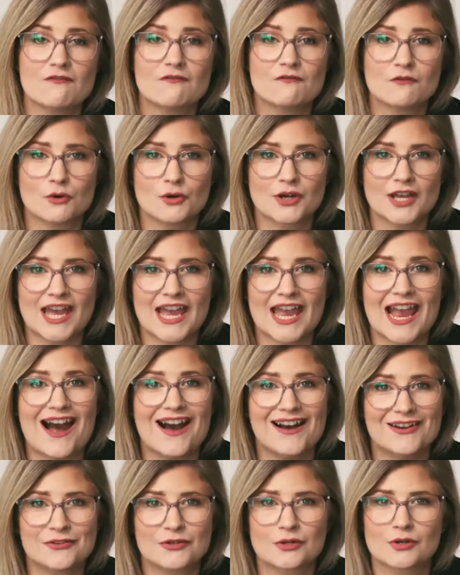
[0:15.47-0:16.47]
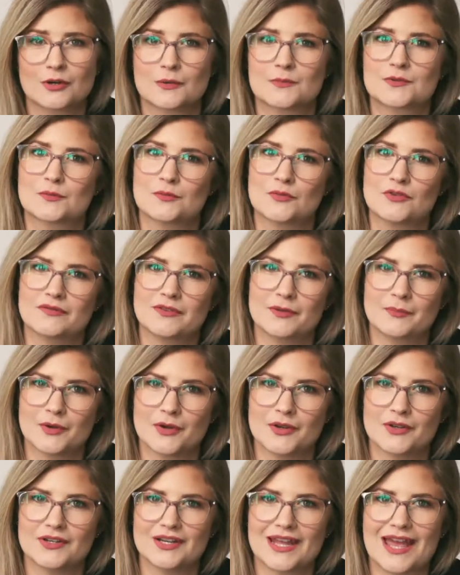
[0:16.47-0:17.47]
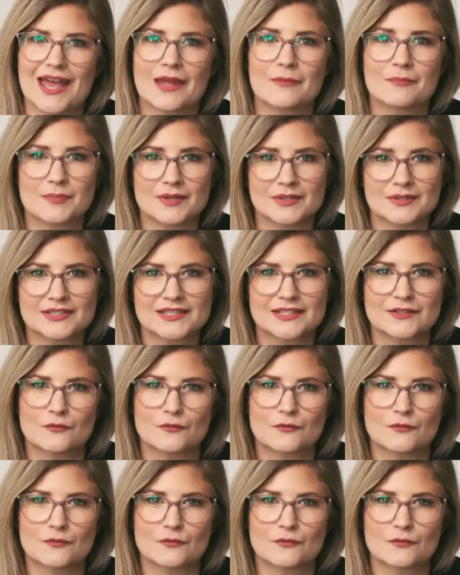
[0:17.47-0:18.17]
4K uncropped movie mode, and built-in